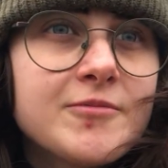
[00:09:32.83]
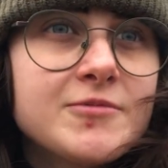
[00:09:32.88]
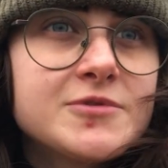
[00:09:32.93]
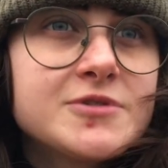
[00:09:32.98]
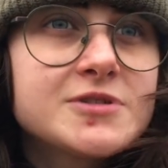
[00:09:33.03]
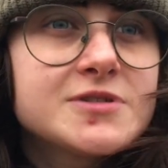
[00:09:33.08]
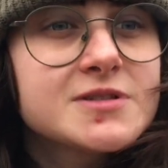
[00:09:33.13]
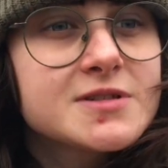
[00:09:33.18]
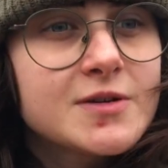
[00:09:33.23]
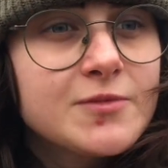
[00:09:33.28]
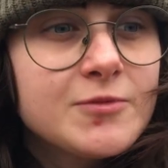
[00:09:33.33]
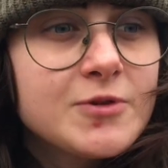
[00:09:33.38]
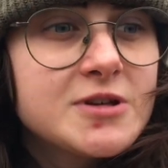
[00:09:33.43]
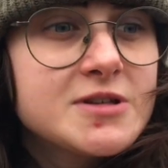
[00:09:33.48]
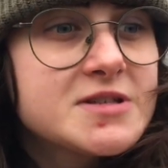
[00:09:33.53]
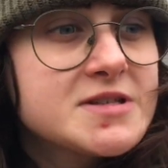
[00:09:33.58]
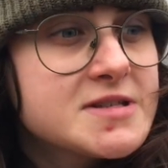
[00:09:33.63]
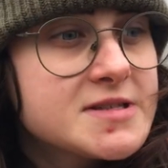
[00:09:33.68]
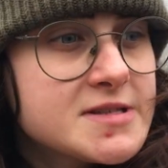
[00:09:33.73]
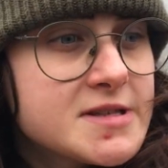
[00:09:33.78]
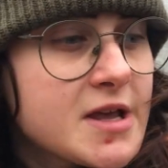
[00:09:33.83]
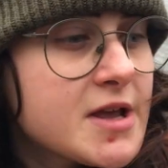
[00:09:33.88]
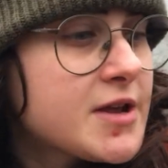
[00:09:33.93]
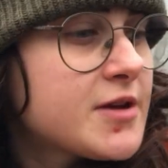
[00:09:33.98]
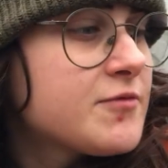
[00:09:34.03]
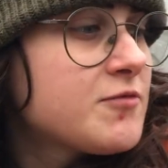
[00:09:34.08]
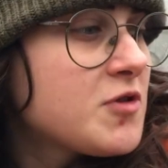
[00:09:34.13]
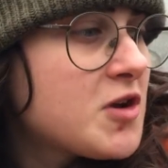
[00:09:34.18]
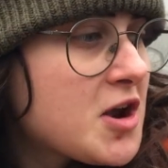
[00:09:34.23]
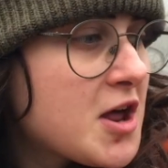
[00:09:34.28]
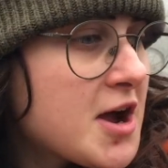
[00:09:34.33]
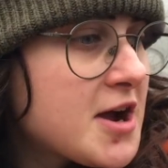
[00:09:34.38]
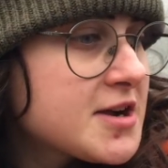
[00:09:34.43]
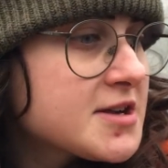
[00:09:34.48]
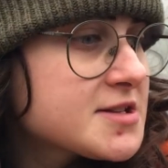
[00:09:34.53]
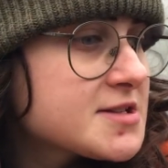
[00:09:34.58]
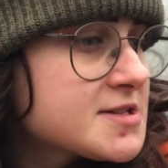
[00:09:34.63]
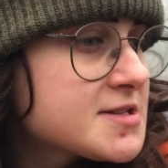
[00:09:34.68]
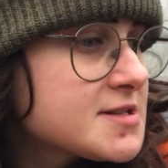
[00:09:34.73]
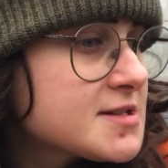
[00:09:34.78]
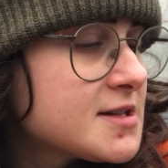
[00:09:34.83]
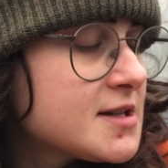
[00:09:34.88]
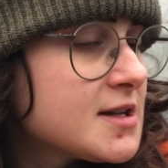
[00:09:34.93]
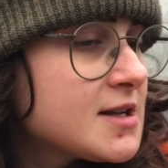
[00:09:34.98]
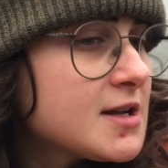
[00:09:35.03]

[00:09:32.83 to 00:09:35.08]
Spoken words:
just somewhere to sit and relax.